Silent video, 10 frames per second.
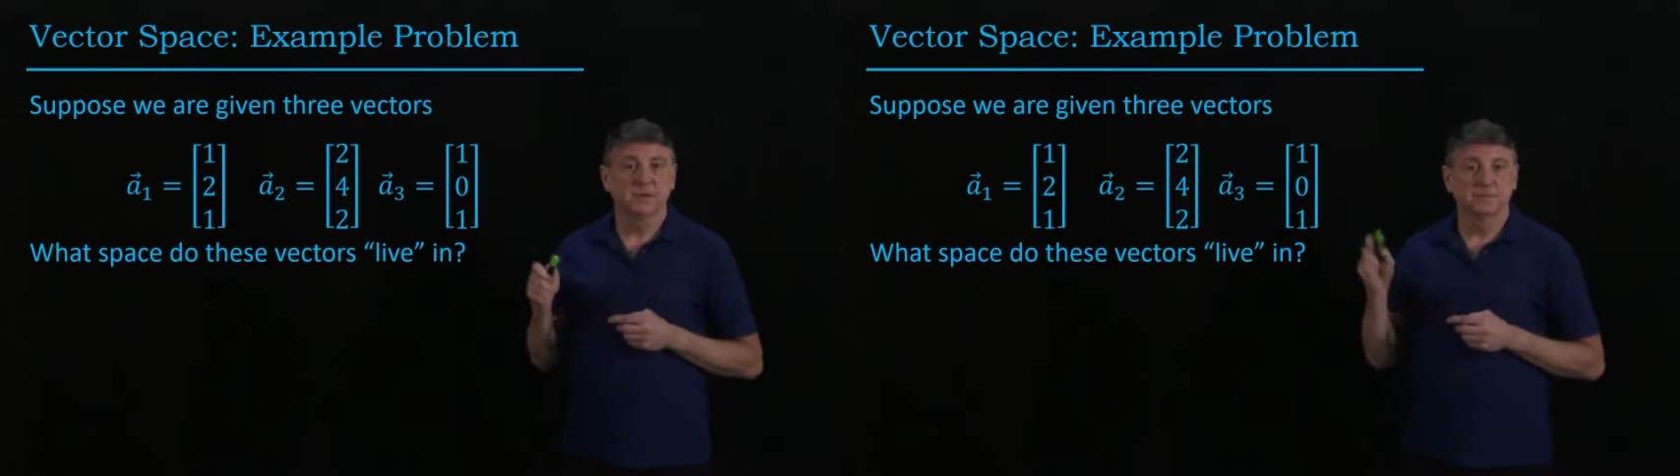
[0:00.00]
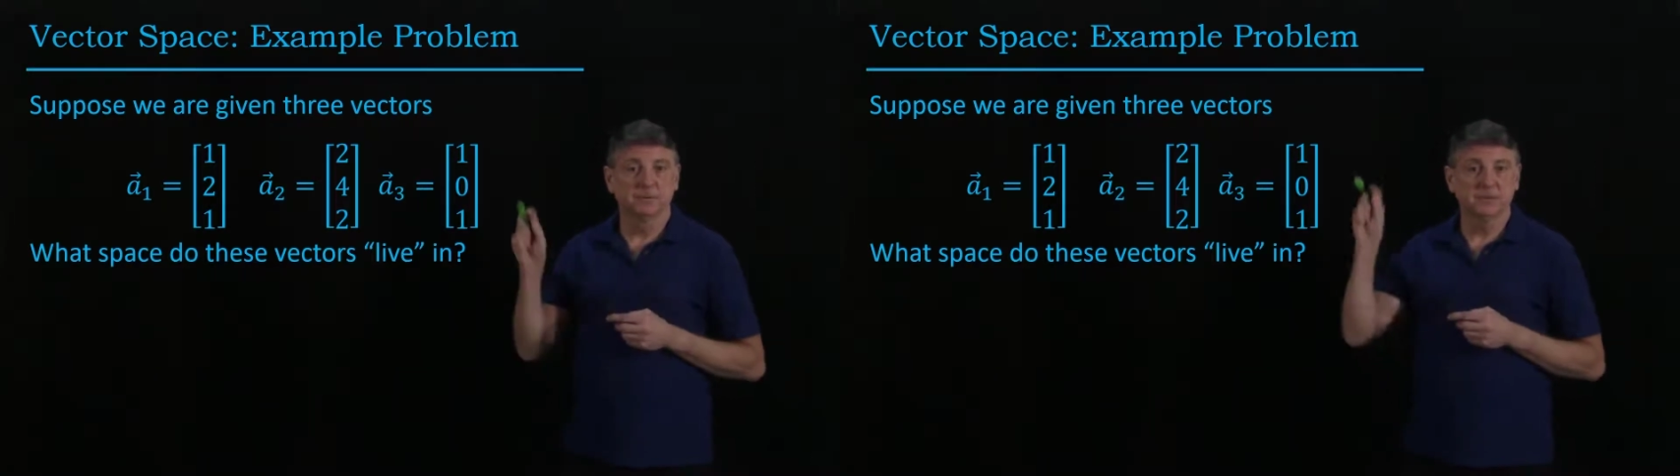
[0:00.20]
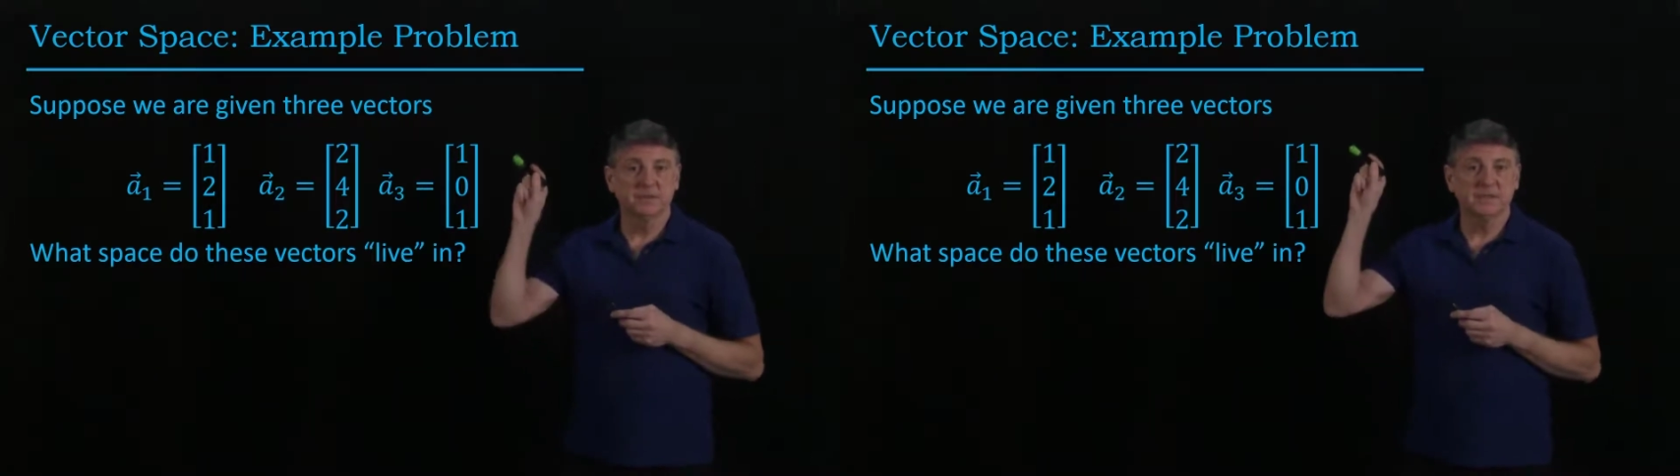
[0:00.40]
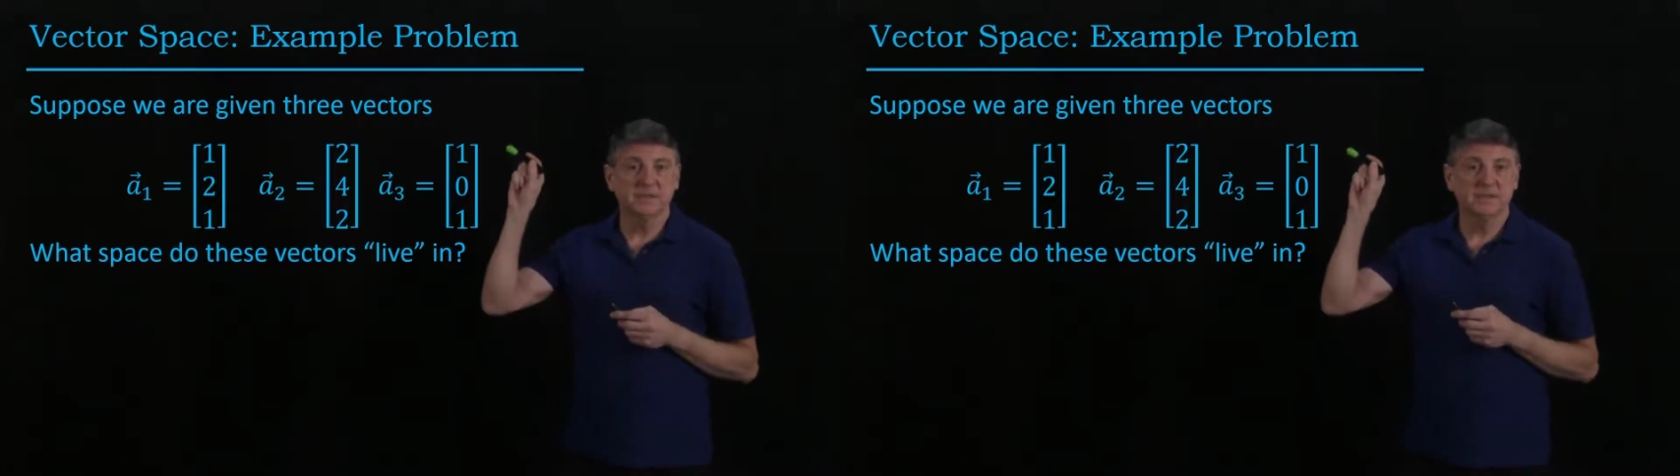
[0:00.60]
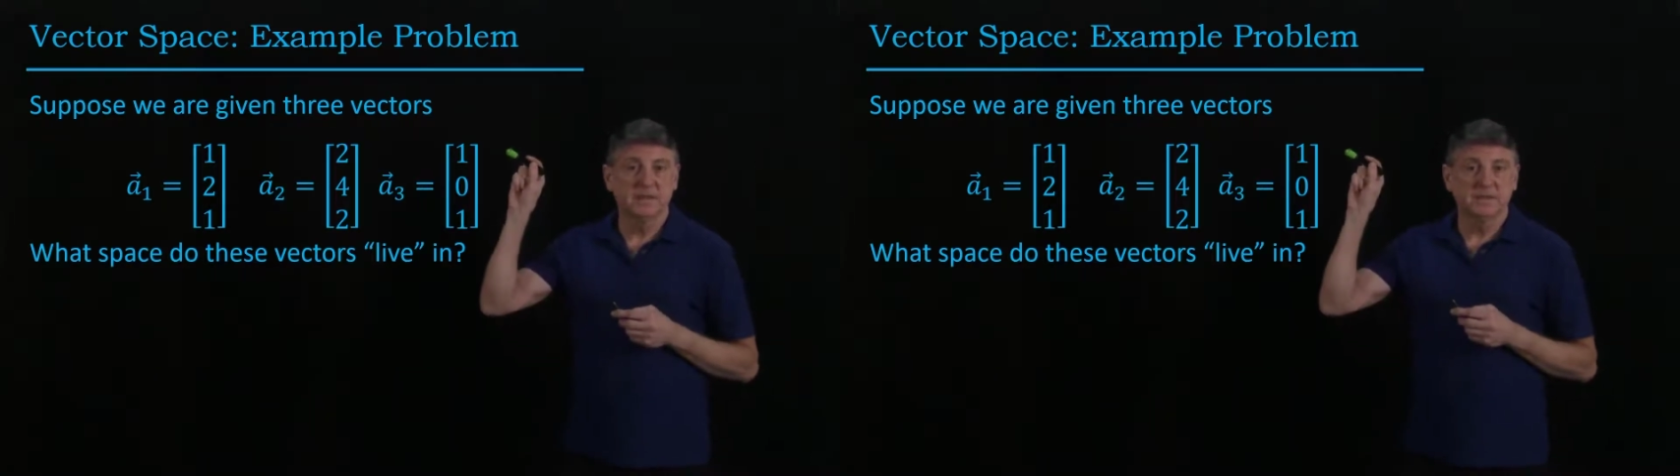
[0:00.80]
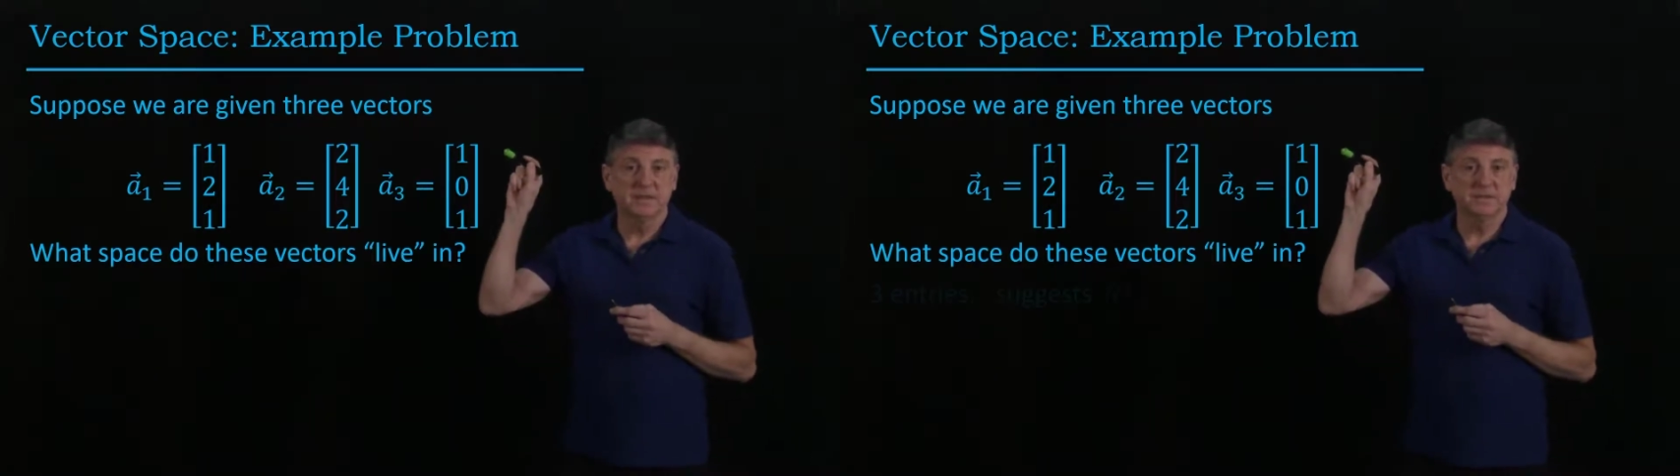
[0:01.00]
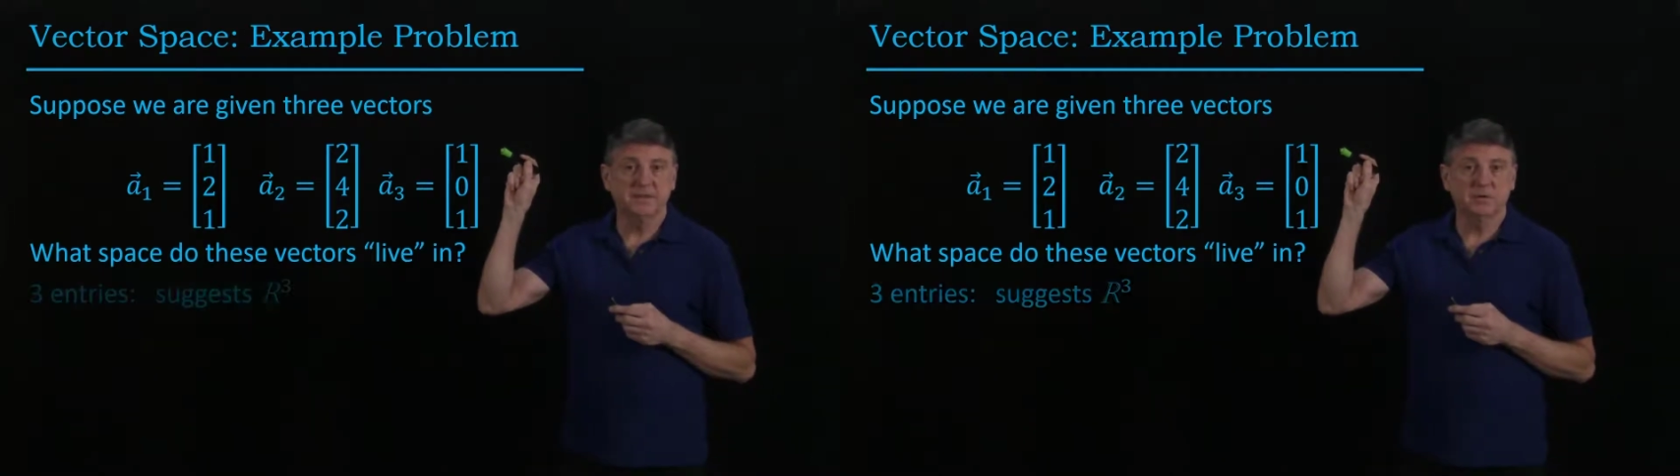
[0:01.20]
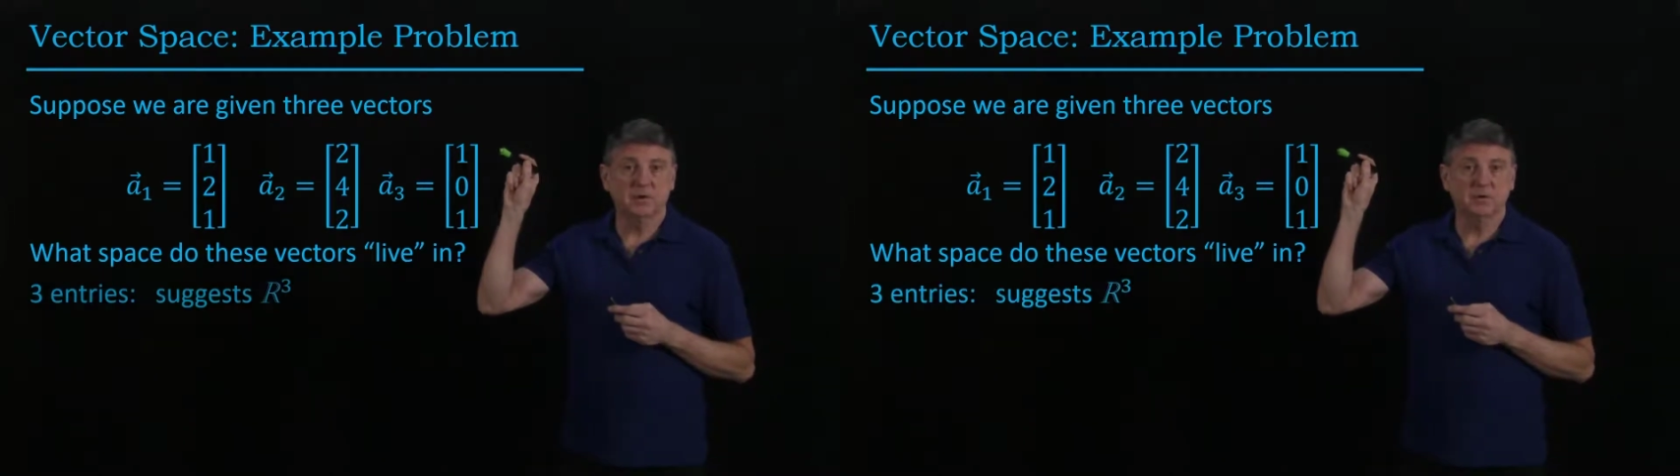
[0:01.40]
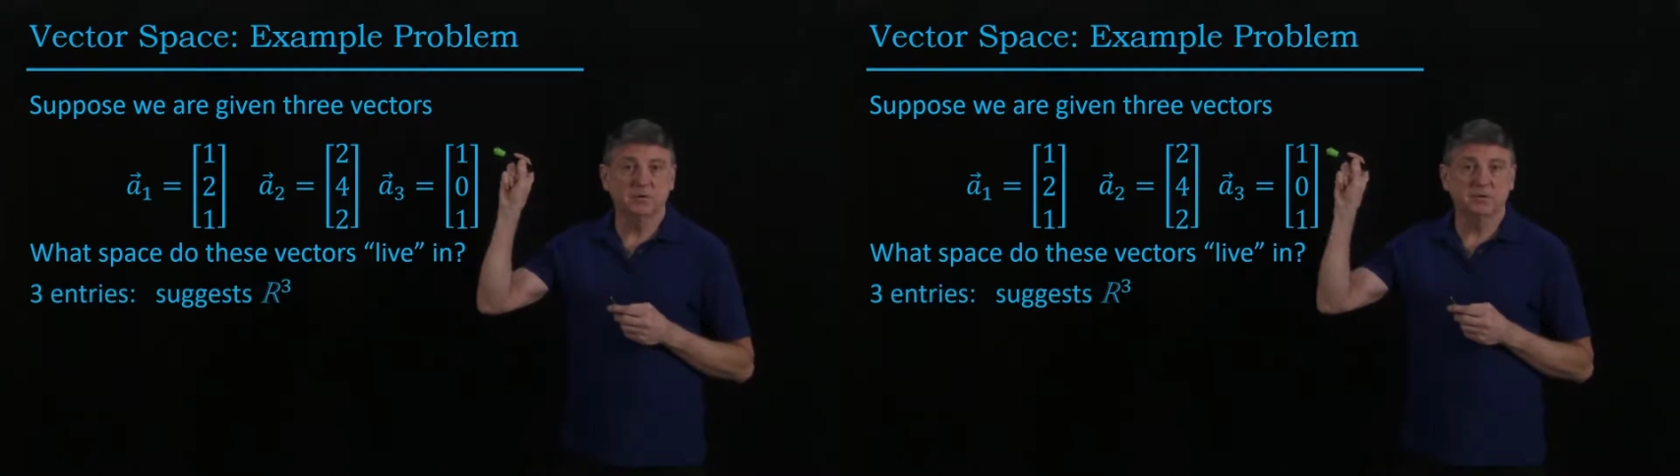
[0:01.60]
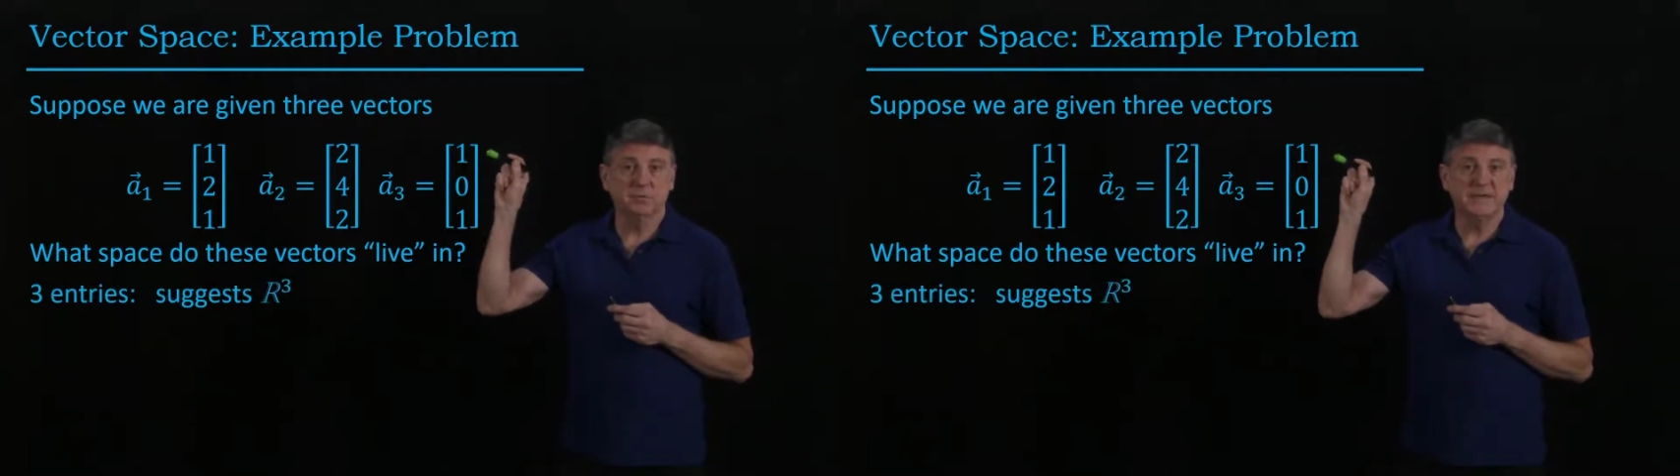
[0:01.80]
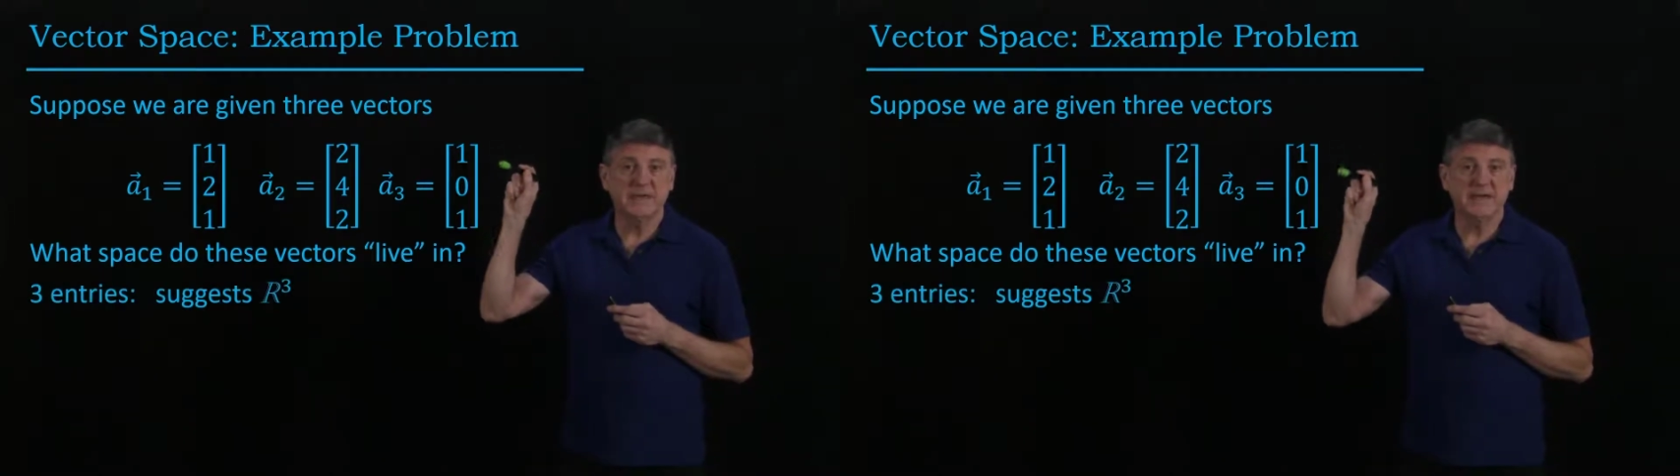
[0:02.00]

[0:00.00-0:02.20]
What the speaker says: The first is that there are three